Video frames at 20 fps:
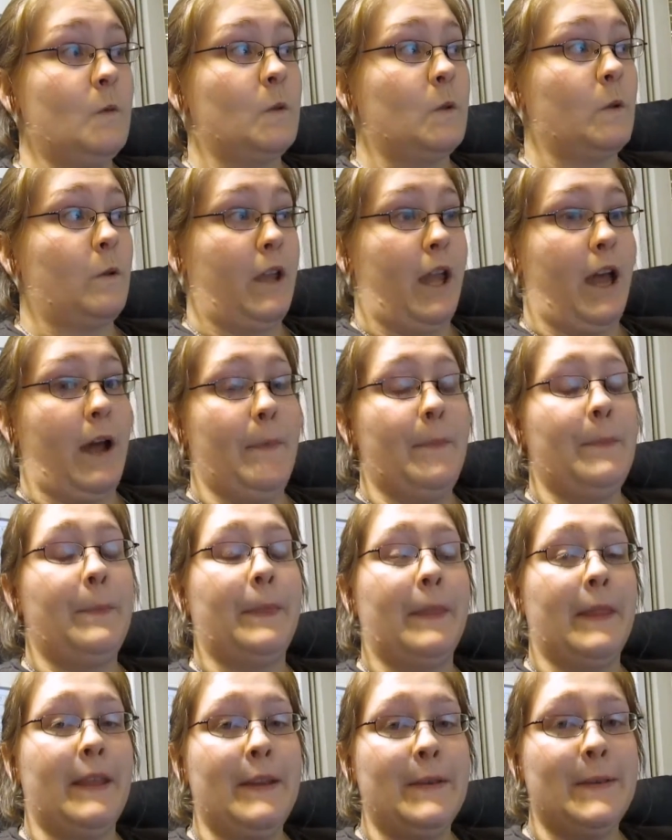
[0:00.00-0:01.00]
So yeah.
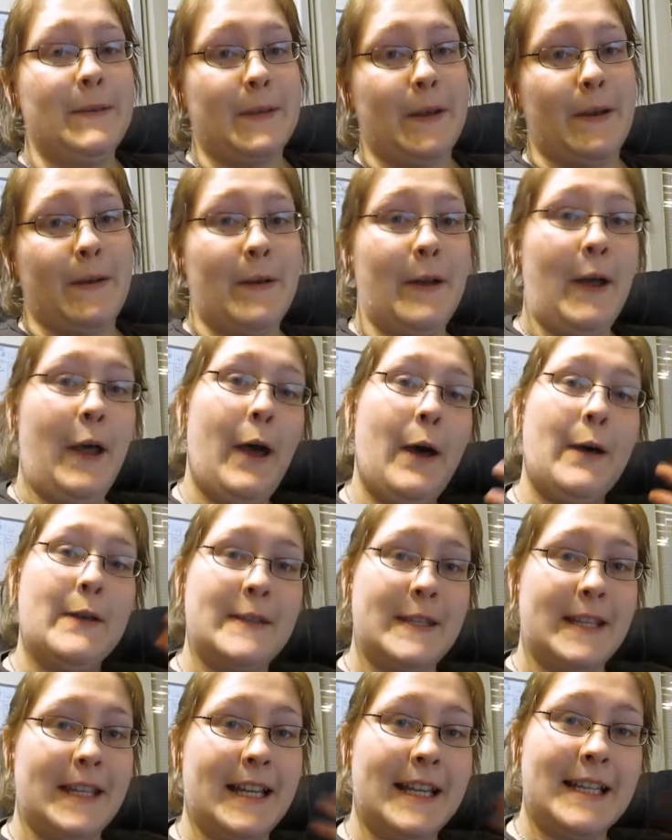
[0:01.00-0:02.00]
So I'll
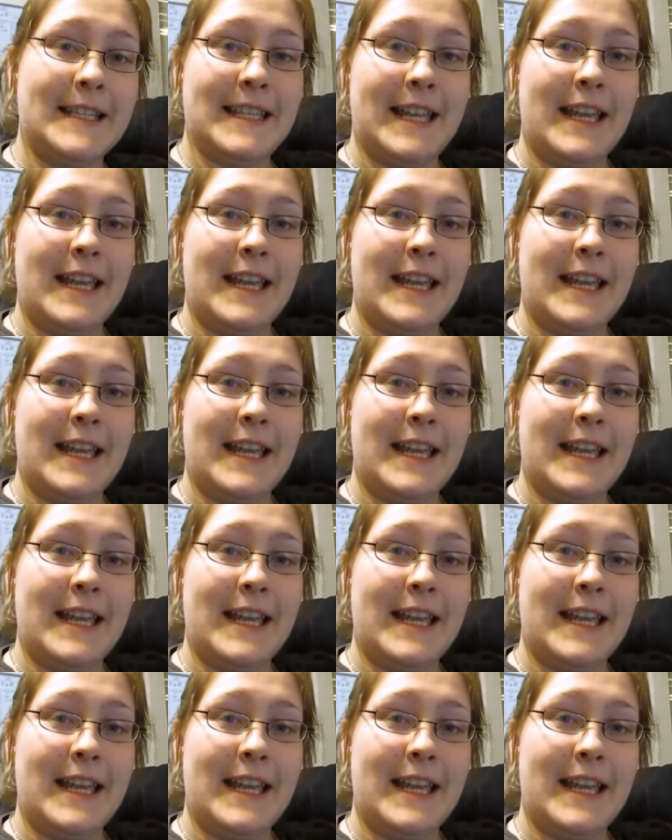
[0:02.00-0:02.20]
see you guys